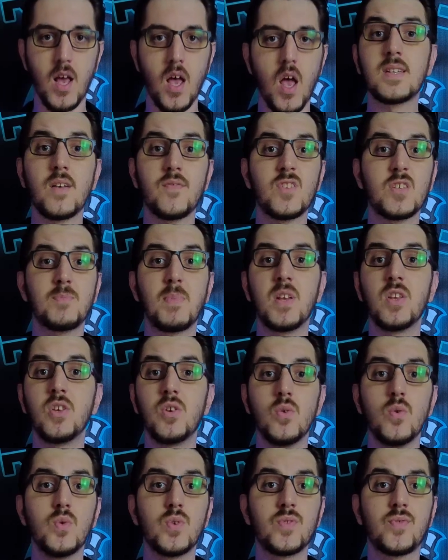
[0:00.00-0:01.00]
This stuff has
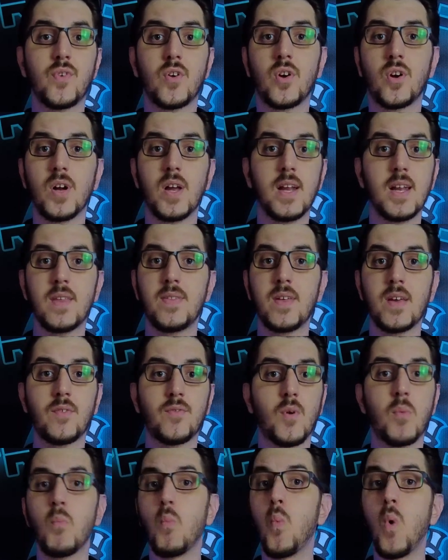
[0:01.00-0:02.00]
been used for
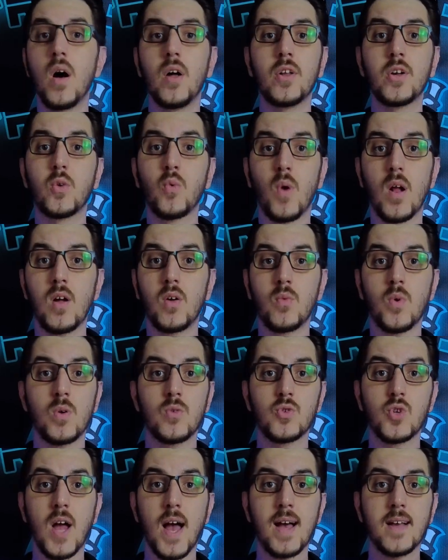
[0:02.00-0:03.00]
anything from welding
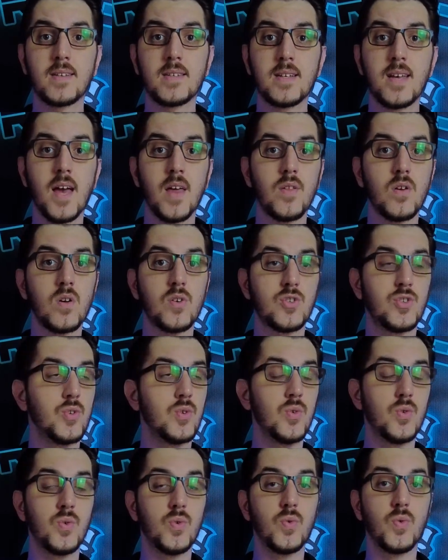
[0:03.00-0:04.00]
railroad tracks together
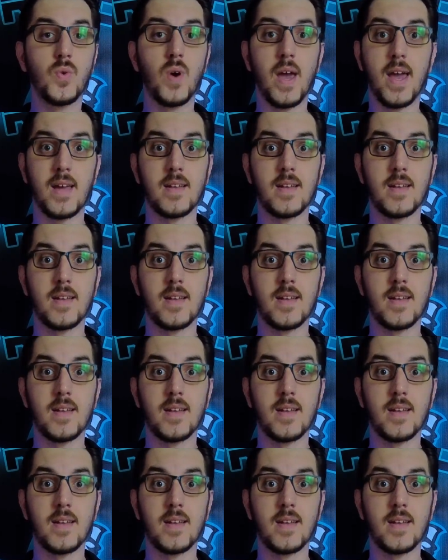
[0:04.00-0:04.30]
to